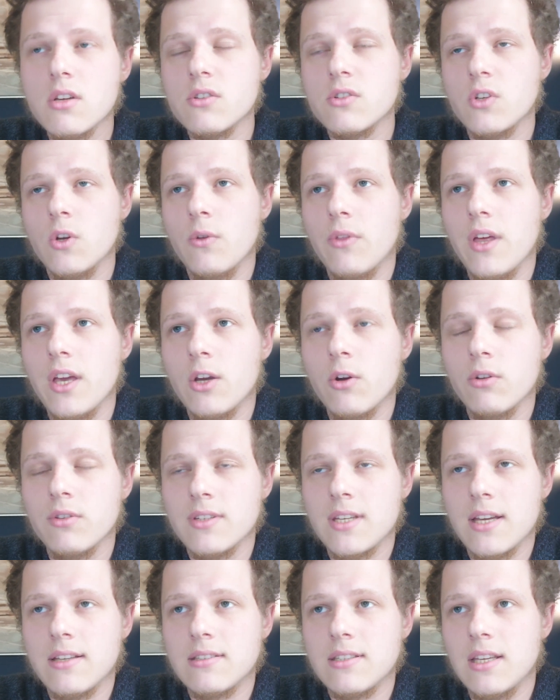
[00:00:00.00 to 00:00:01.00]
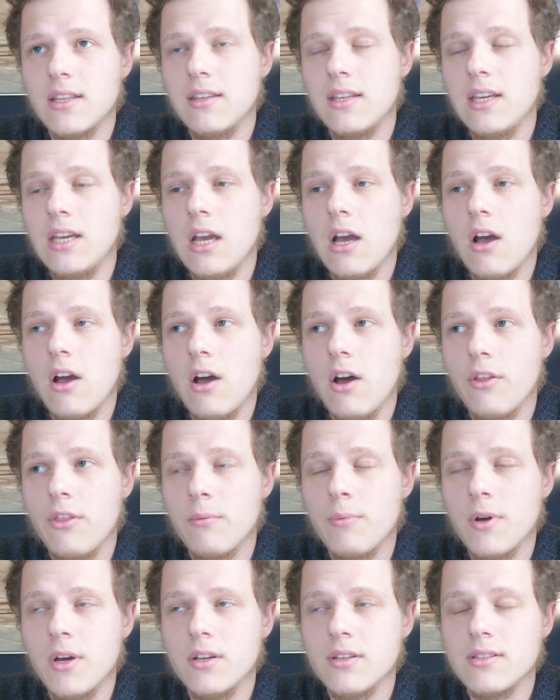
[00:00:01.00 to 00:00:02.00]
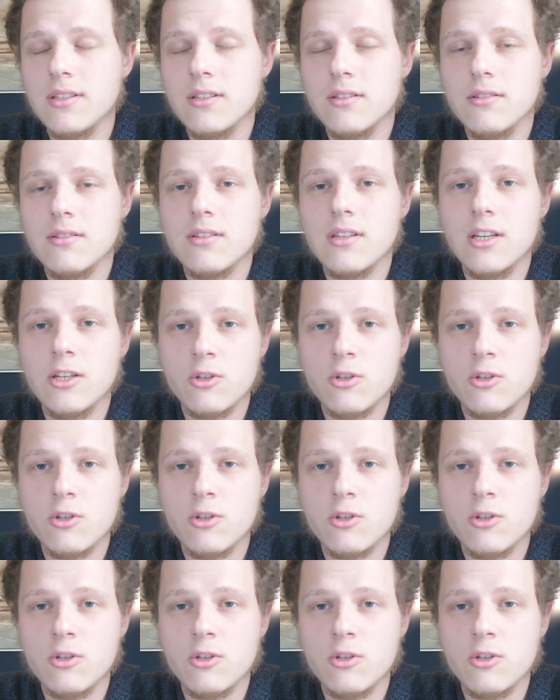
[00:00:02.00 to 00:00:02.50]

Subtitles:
So they're contacting the other person's